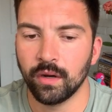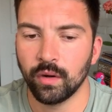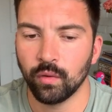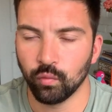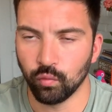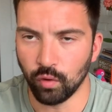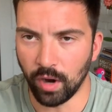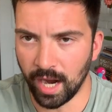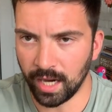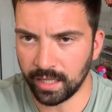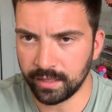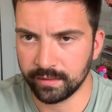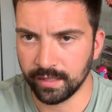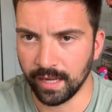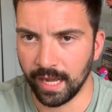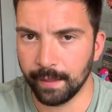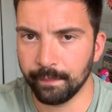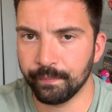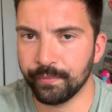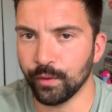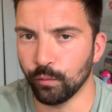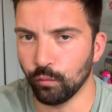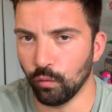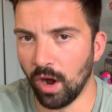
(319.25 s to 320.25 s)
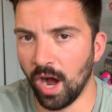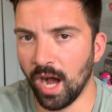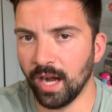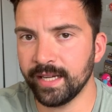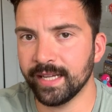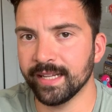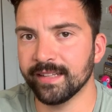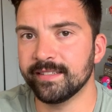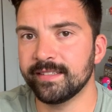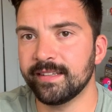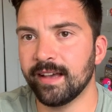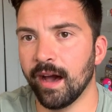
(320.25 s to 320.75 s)
rock type. The rock
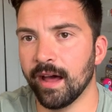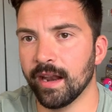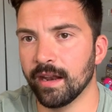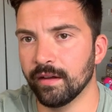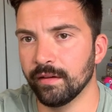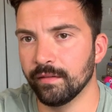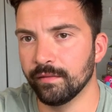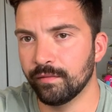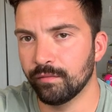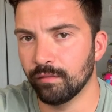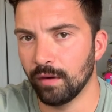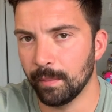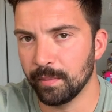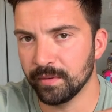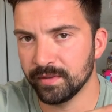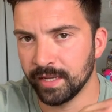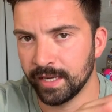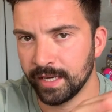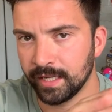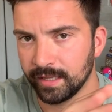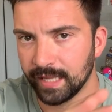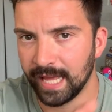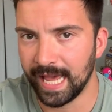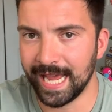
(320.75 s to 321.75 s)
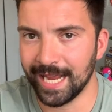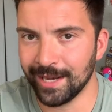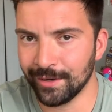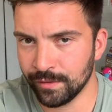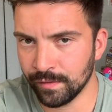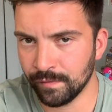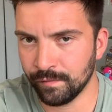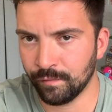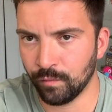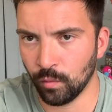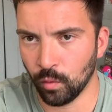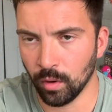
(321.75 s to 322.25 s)
is kind of representing the
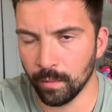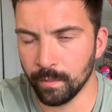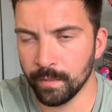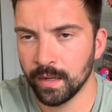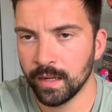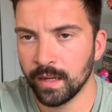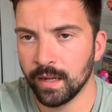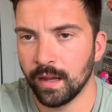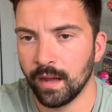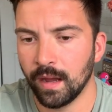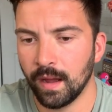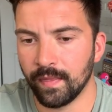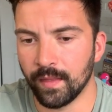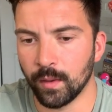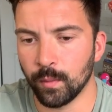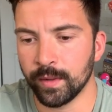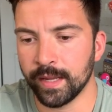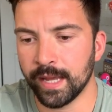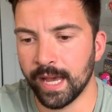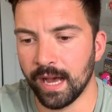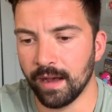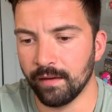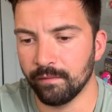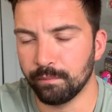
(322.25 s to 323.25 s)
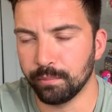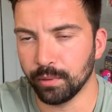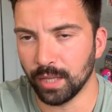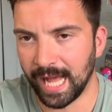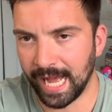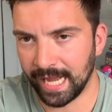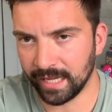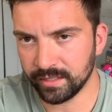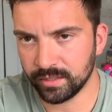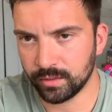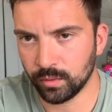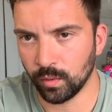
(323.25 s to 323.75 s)
ancient form. And then we have
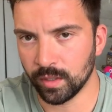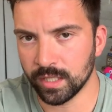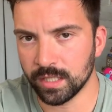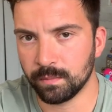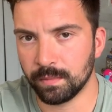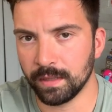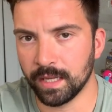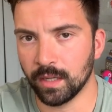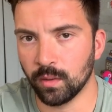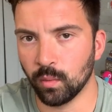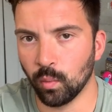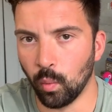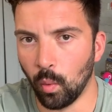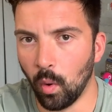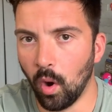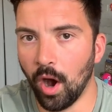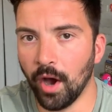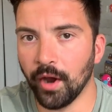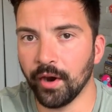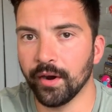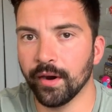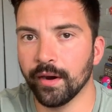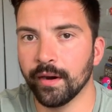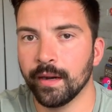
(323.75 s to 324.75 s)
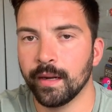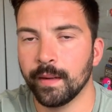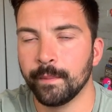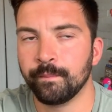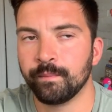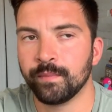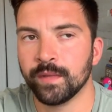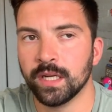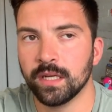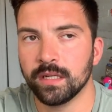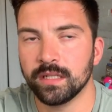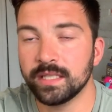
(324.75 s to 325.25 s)
Blastoise being water
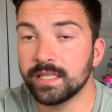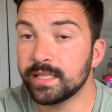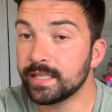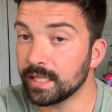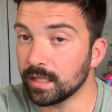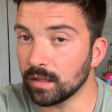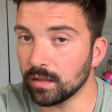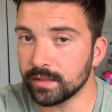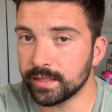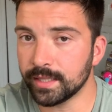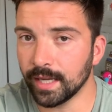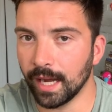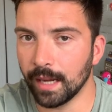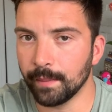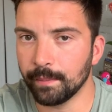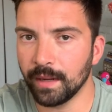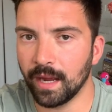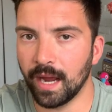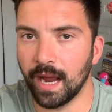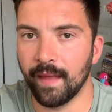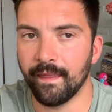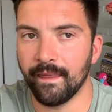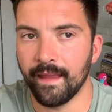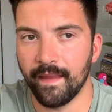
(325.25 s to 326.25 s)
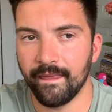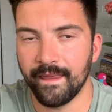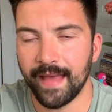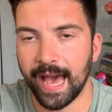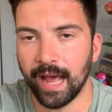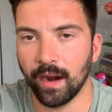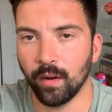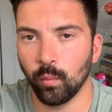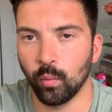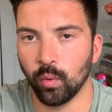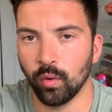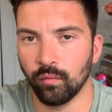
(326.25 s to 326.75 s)
steel type, and then
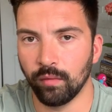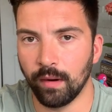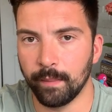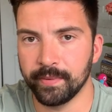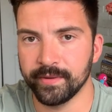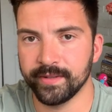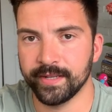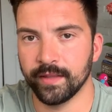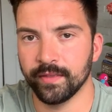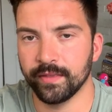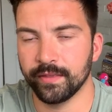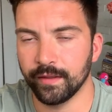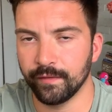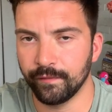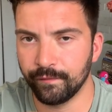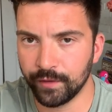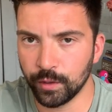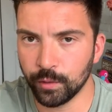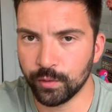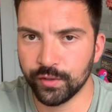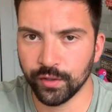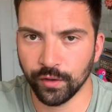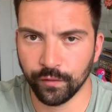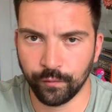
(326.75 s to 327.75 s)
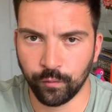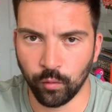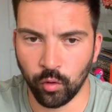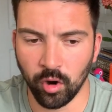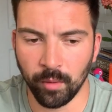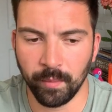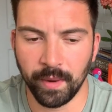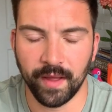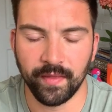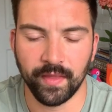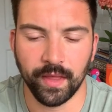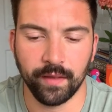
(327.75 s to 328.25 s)
that will represent the future
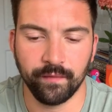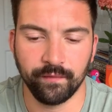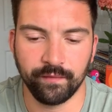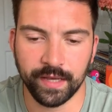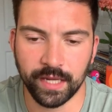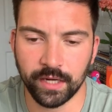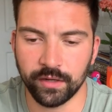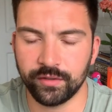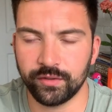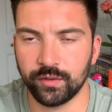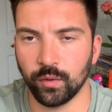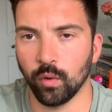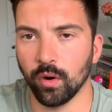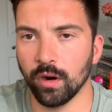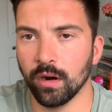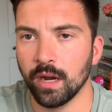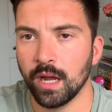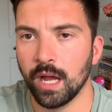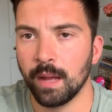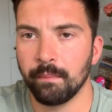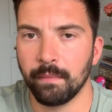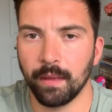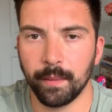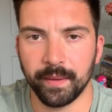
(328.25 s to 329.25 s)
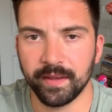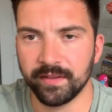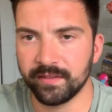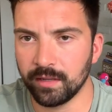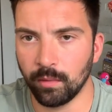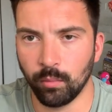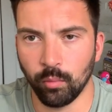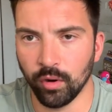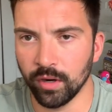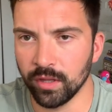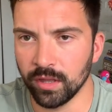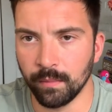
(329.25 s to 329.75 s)
form, and then Venusaur maybe
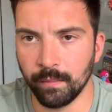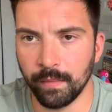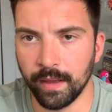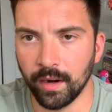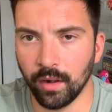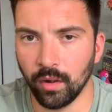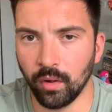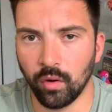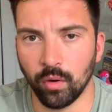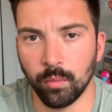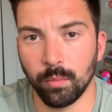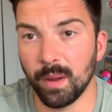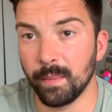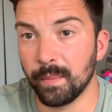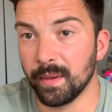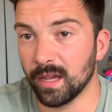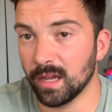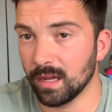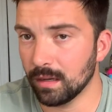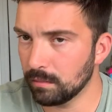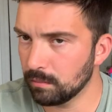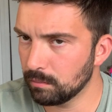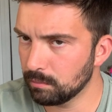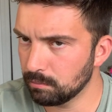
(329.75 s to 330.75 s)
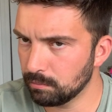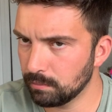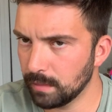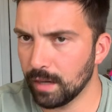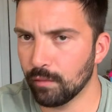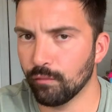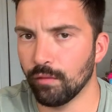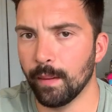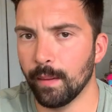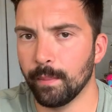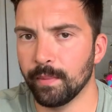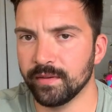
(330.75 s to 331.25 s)
somewhere in the middle, or maybe
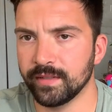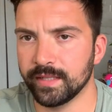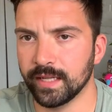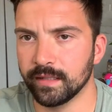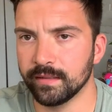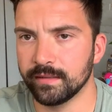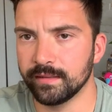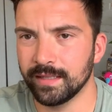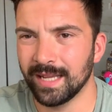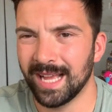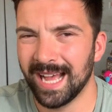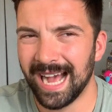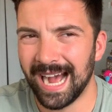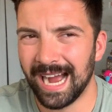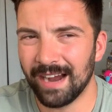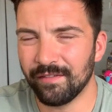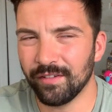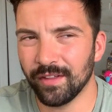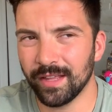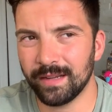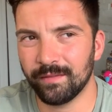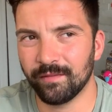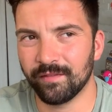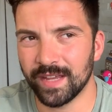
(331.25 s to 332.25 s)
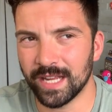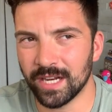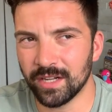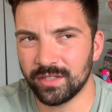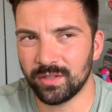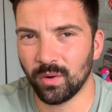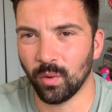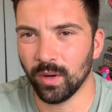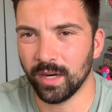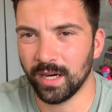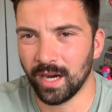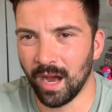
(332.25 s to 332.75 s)
it represents, I feel like
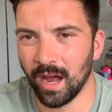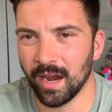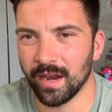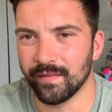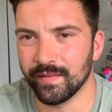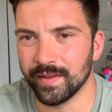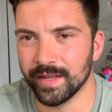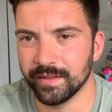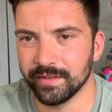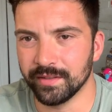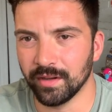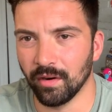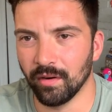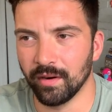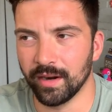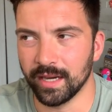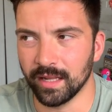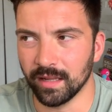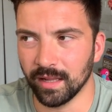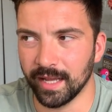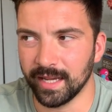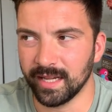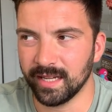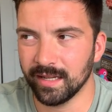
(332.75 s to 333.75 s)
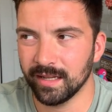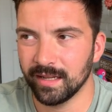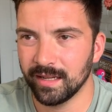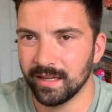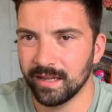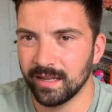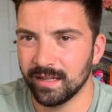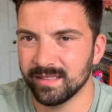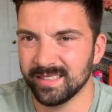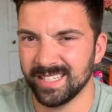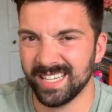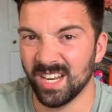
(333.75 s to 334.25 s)
Venusaur kind of is already like,
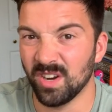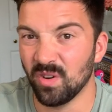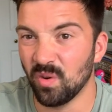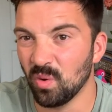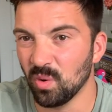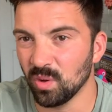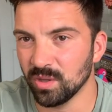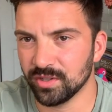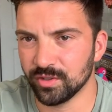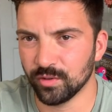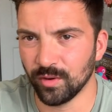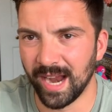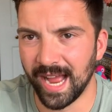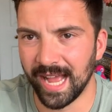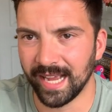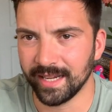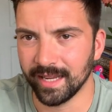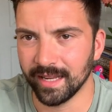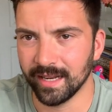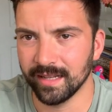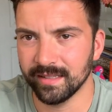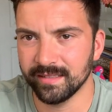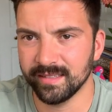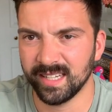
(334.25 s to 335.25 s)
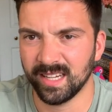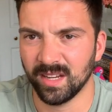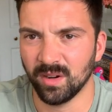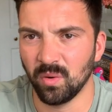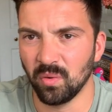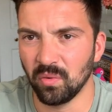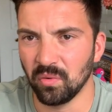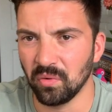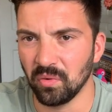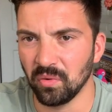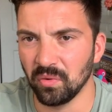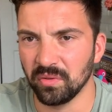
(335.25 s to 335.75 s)
it's like an old dragon, it's like an
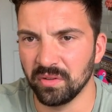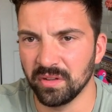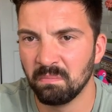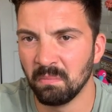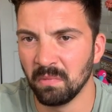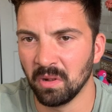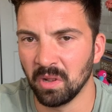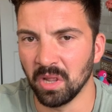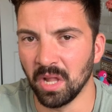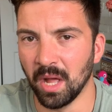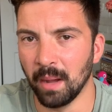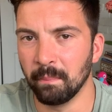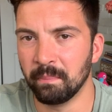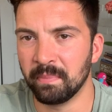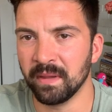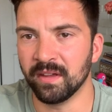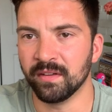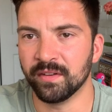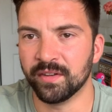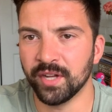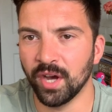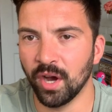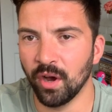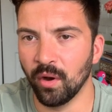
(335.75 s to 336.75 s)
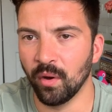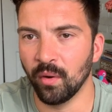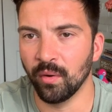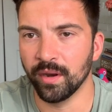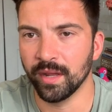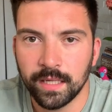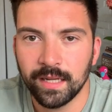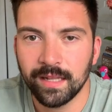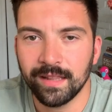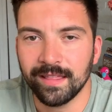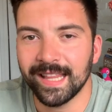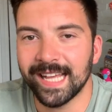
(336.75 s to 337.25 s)
old lumpy toad.
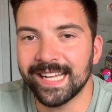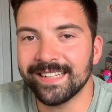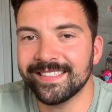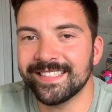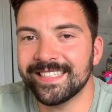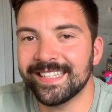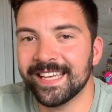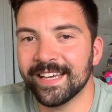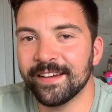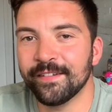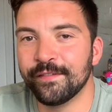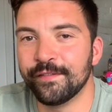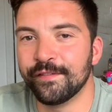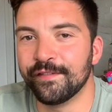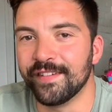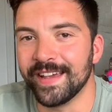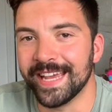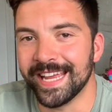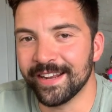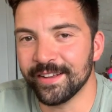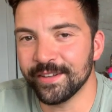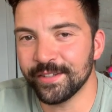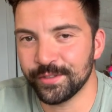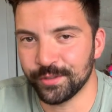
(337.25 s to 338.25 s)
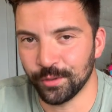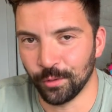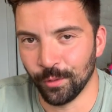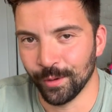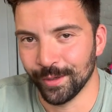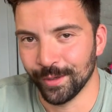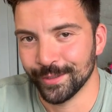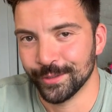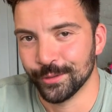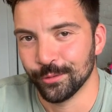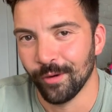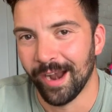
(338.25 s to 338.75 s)
Let's give
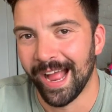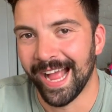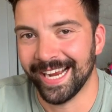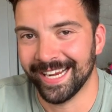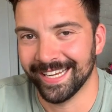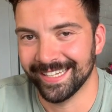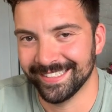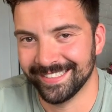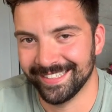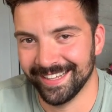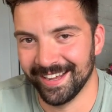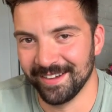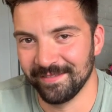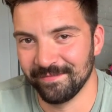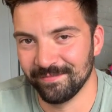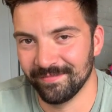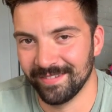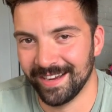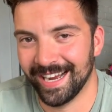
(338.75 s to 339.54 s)
Venusaur dragon type.